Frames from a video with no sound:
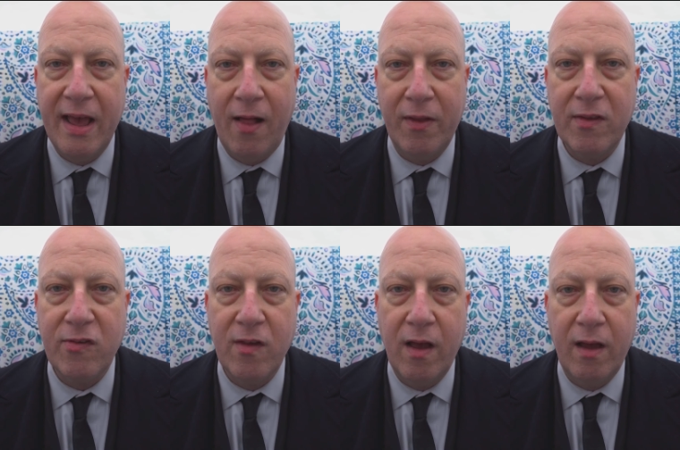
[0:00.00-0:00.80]

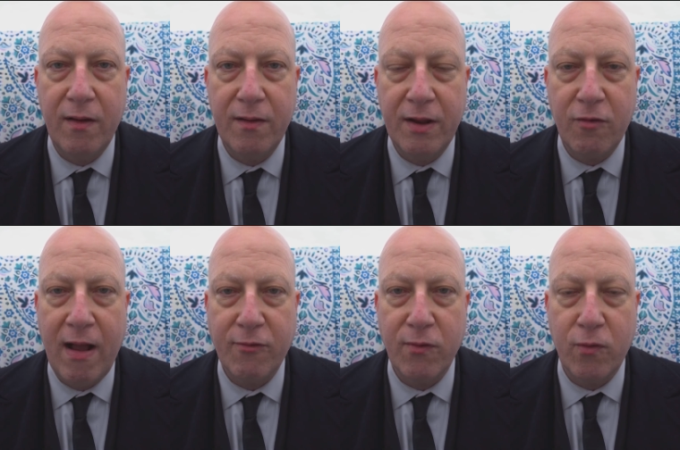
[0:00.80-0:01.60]
Ellis in
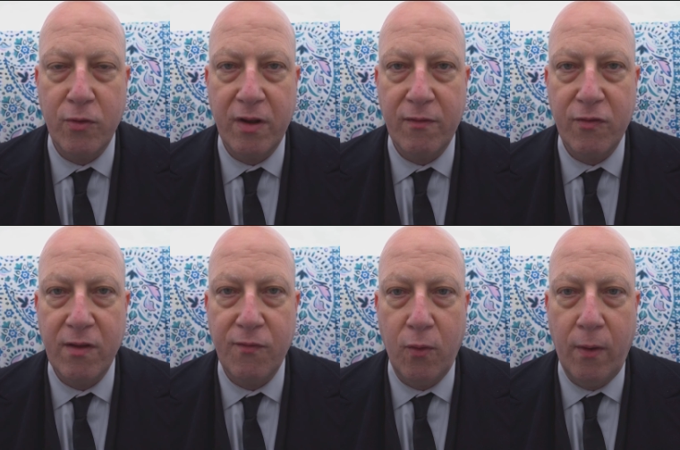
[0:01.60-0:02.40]
graduate school at the University
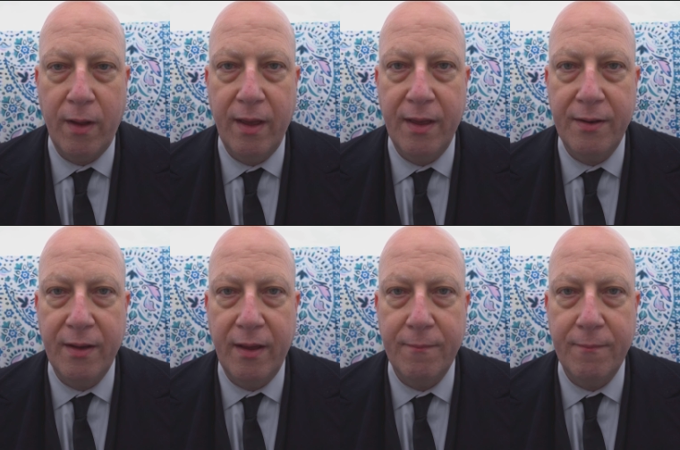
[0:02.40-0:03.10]
of Florida, and